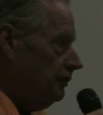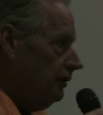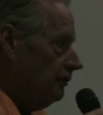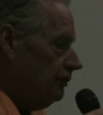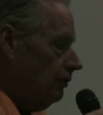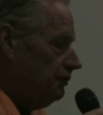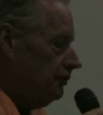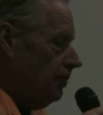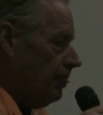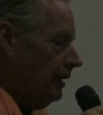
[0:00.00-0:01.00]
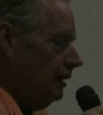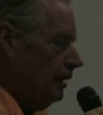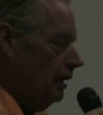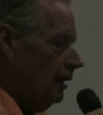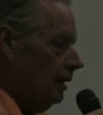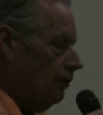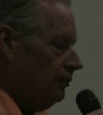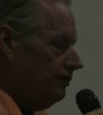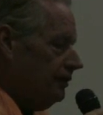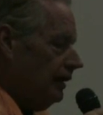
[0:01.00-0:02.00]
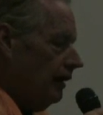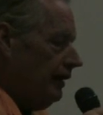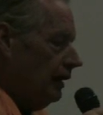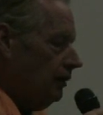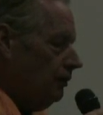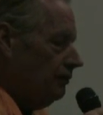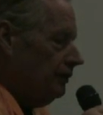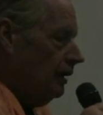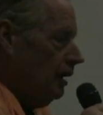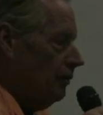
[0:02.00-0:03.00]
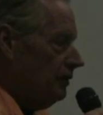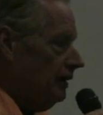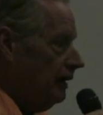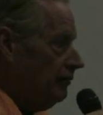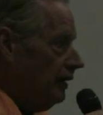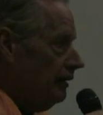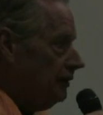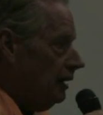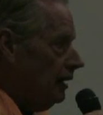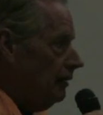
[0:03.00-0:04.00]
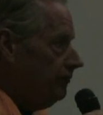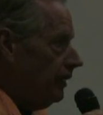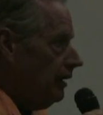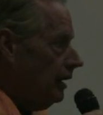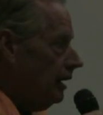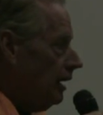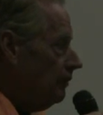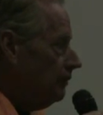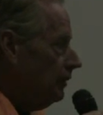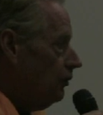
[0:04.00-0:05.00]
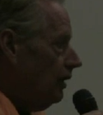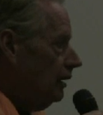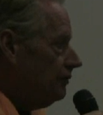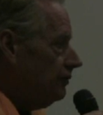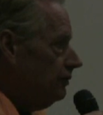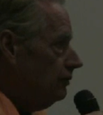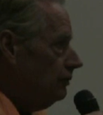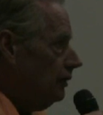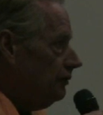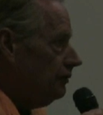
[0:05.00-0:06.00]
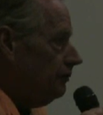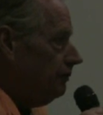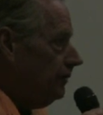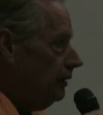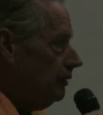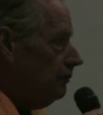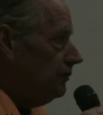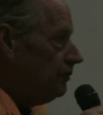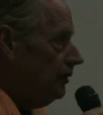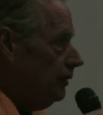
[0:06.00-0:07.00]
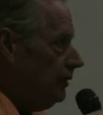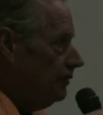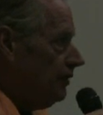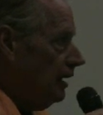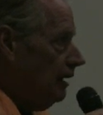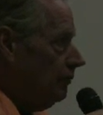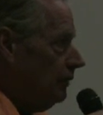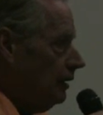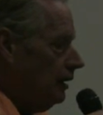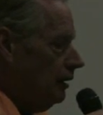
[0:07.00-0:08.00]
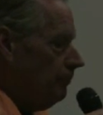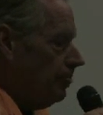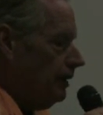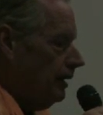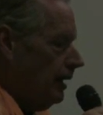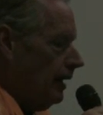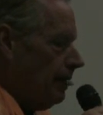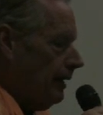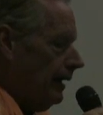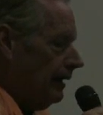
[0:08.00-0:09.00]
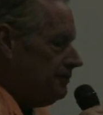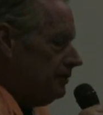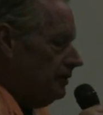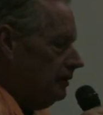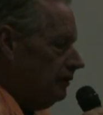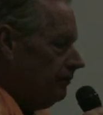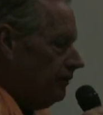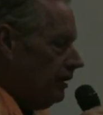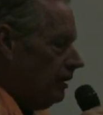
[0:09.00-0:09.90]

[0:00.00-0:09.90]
a U.S. soldier. We'll see how that goes. But at any rate, I really want to spend the majority of my time actually